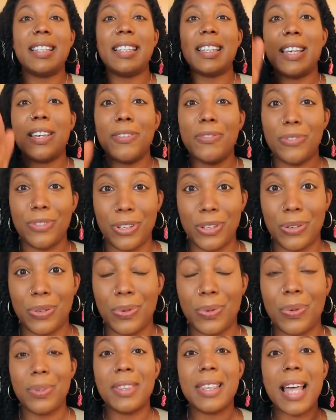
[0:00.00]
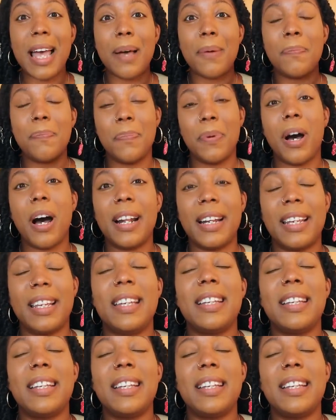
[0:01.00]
give you that body.